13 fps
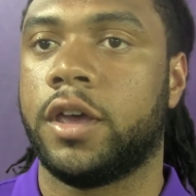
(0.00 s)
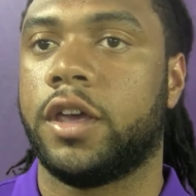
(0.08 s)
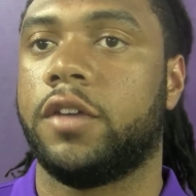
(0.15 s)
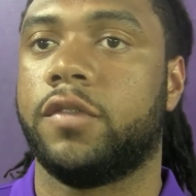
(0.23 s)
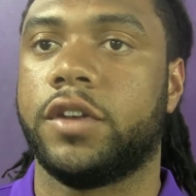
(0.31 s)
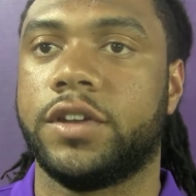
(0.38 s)

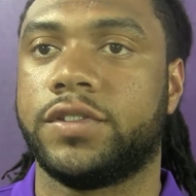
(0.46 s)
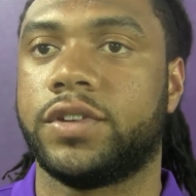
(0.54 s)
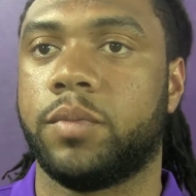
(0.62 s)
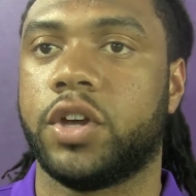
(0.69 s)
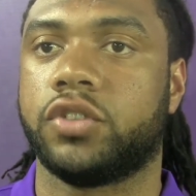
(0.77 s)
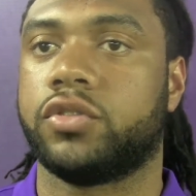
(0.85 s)
even did
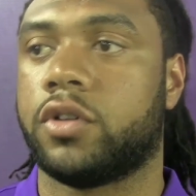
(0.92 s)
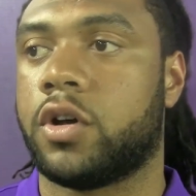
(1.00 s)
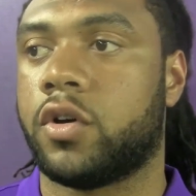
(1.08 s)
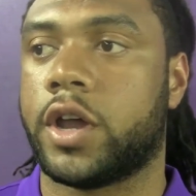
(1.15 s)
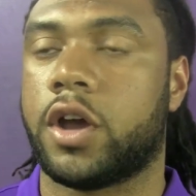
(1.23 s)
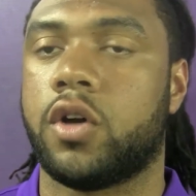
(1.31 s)
some extra
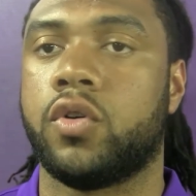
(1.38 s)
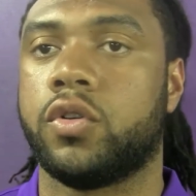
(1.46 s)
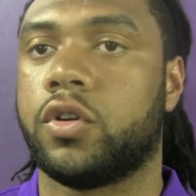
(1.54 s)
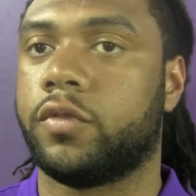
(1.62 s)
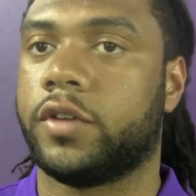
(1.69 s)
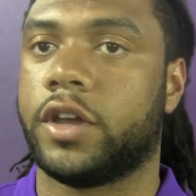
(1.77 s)
on our
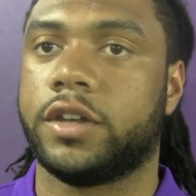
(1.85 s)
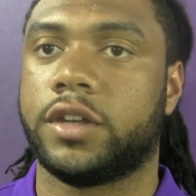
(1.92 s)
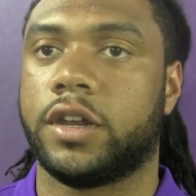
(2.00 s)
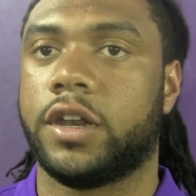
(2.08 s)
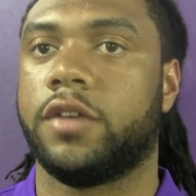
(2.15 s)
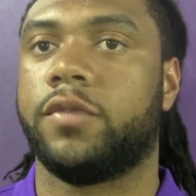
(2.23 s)
own over there
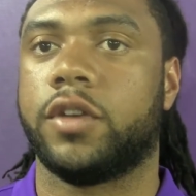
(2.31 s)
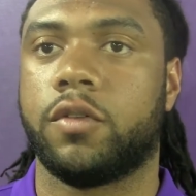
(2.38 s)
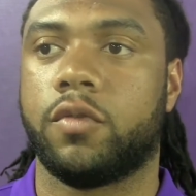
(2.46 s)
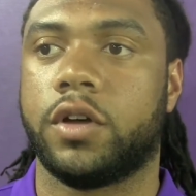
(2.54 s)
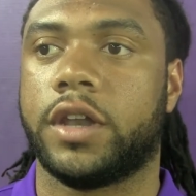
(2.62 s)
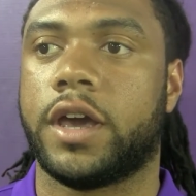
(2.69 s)
at the levee
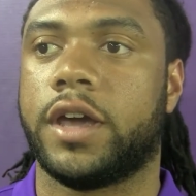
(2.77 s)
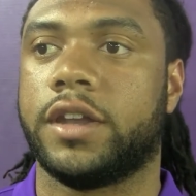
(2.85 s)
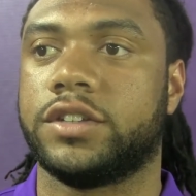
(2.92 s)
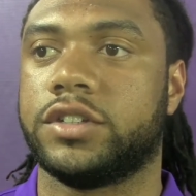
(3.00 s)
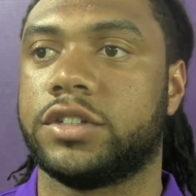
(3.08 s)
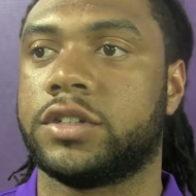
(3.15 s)
and
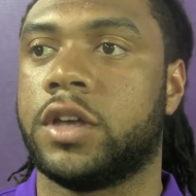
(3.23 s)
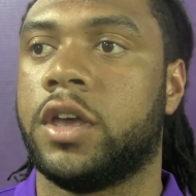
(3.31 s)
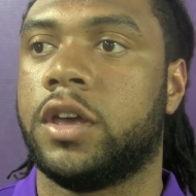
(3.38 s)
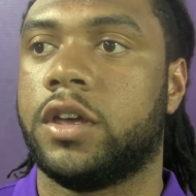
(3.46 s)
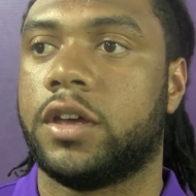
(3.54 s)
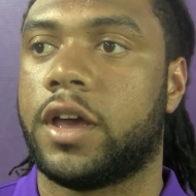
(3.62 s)
whatnot, and just
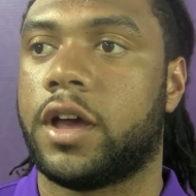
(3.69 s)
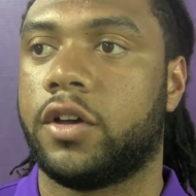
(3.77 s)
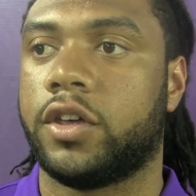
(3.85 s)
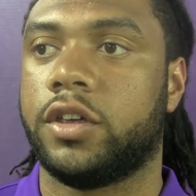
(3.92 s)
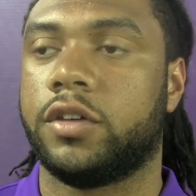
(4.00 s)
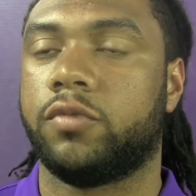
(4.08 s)
how
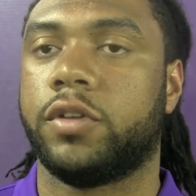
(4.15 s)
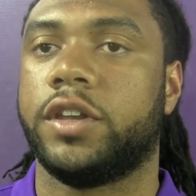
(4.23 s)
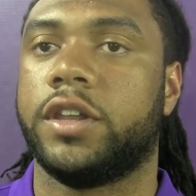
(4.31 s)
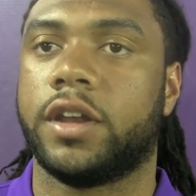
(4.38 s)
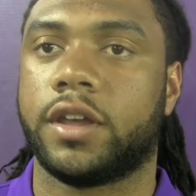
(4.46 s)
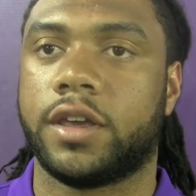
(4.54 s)
he
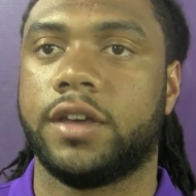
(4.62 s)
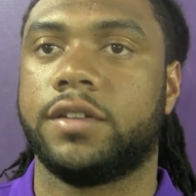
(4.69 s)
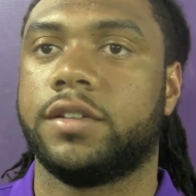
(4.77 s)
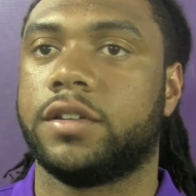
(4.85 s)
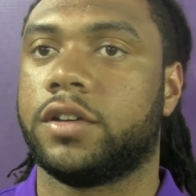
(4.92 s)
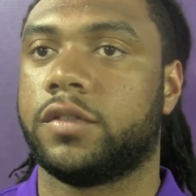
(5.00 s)

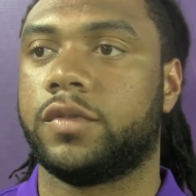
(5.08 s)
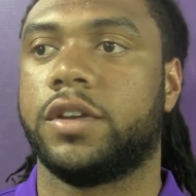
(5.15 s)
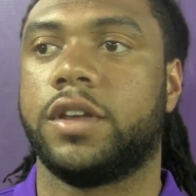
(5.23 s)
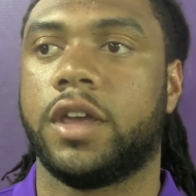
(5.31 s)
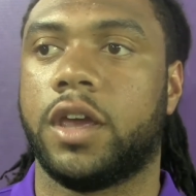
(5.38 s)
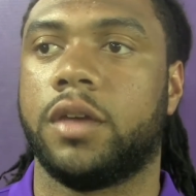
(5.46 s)
rededicates himself
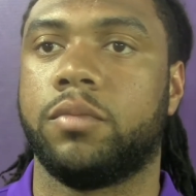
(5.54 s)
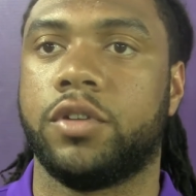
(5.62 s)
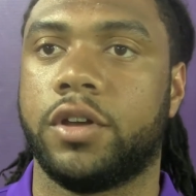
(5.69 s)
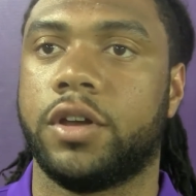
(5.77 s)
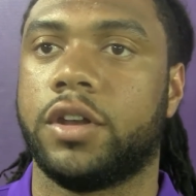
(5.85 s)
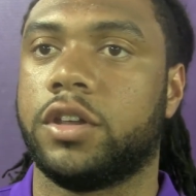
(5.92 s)
to the game
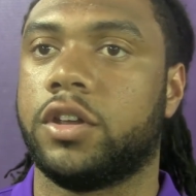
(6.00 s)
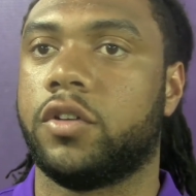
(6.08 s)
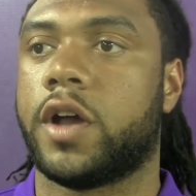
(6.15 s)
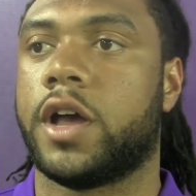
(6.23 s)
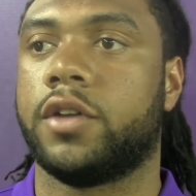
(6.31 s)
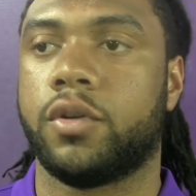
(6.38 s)
year in and
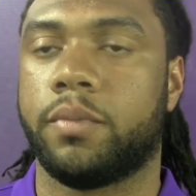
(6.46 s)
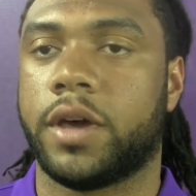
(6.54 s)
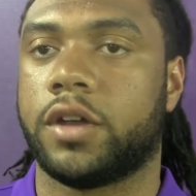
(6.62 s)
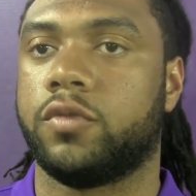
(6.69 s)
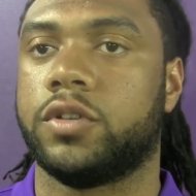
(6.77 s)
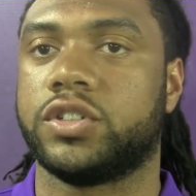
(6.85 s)
year out, no
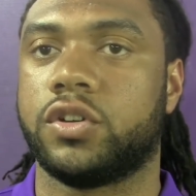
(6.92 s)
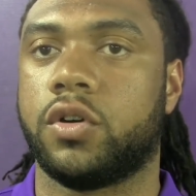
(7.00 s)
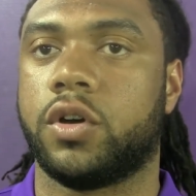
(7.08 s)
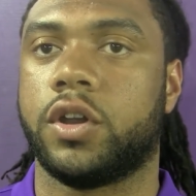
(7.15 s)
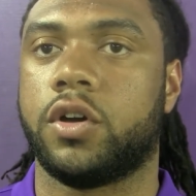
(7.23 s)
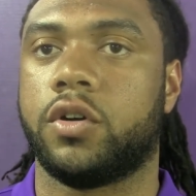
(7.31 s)
matter what's
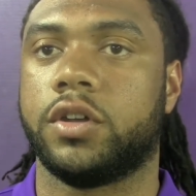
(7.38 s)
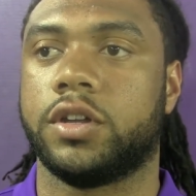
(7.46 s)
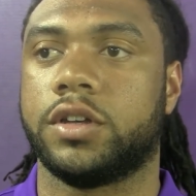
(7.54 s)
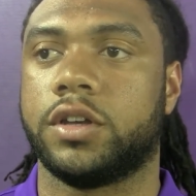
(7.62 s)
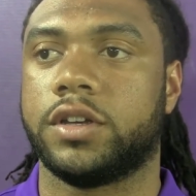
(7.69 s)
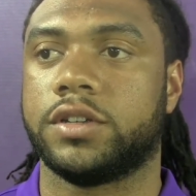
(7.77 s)
going on,
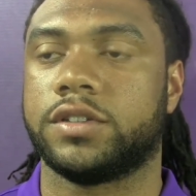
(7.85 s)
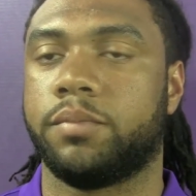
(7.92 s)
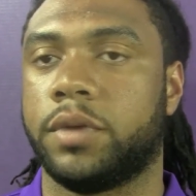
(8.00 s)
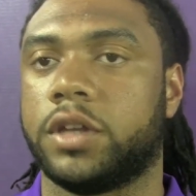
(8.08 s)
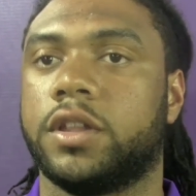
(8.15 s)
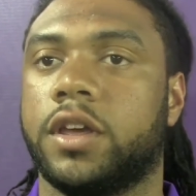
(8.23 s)
is
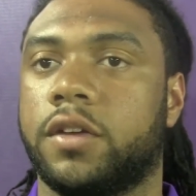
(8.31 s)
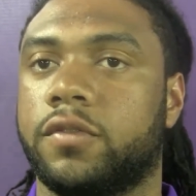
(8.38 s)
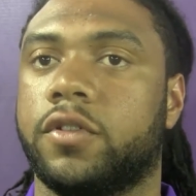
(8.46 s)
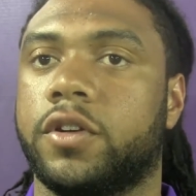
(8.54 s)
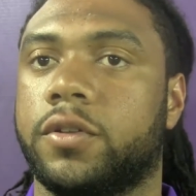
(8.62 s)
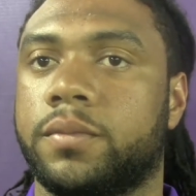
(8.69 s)
a big thing
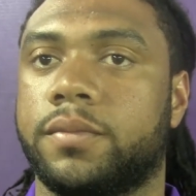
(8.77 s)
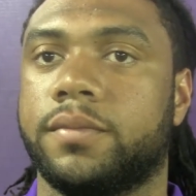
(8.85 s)
for him.